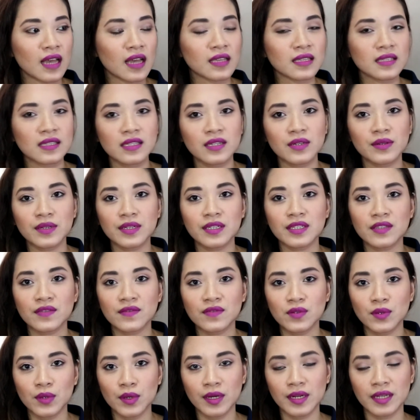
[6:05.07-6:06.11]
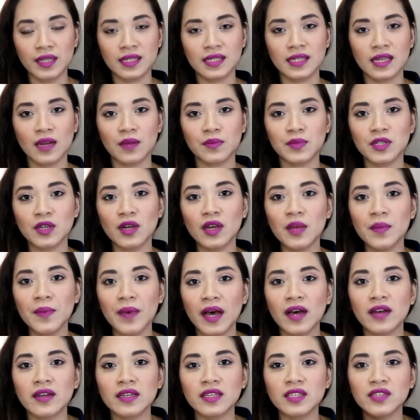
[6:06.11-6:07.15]
series of stories that I'm talking
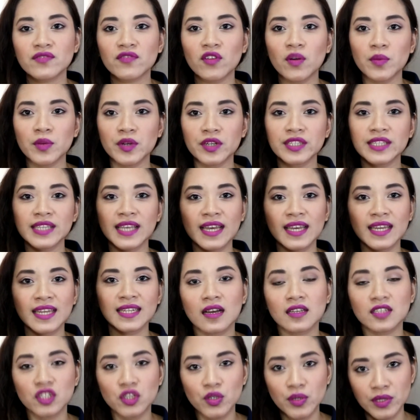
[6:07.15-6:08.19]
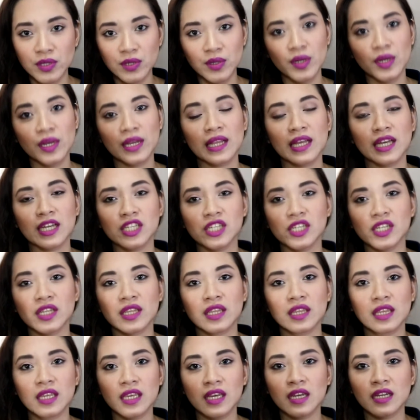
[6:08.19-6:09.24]
about, is from her second short story
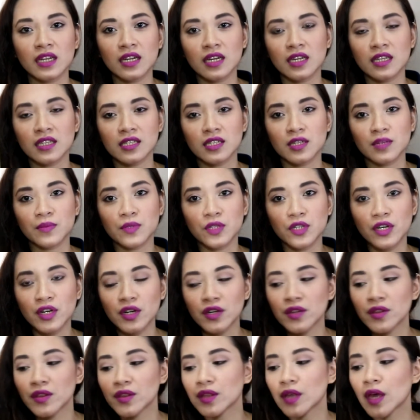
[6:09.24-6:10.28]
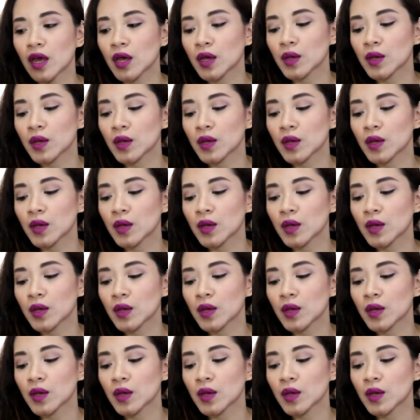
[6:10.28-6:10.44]
collection, The Unaccustomed Earth.